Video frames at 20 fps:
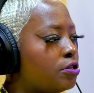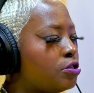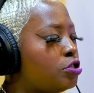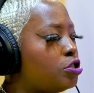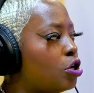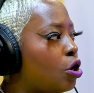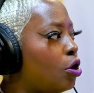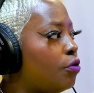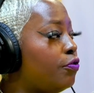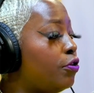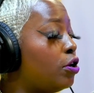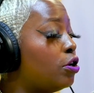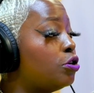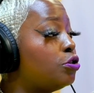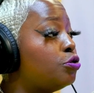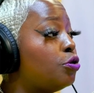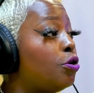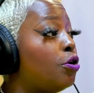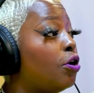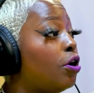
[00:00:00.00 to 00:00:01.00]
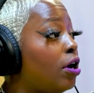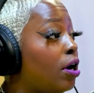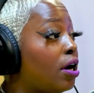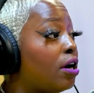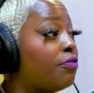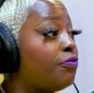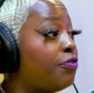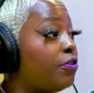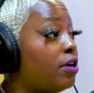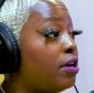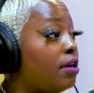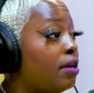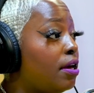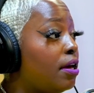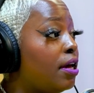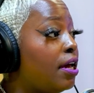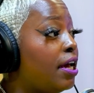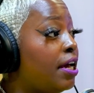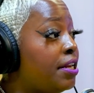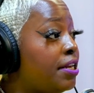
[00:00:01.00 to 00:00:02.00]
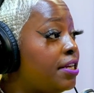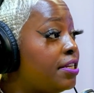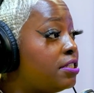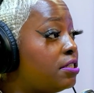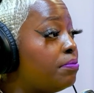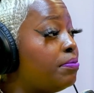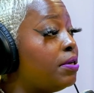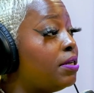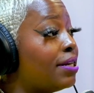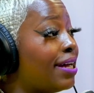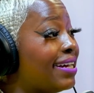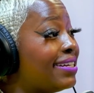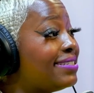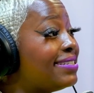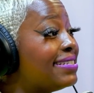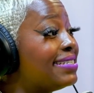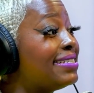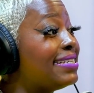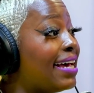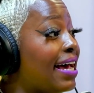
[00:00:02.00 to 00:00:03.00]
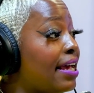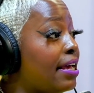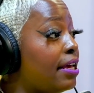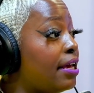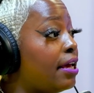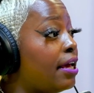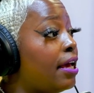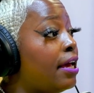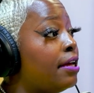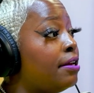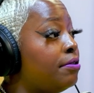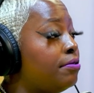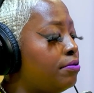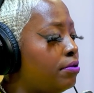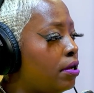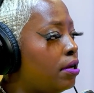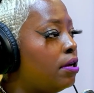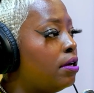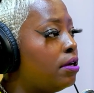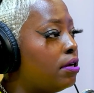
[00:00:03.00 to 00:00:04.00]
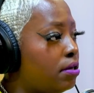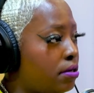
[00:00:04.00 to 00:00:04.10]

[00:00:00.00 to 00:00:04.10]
so if you're going to do choreography, it needs to be nice and tight and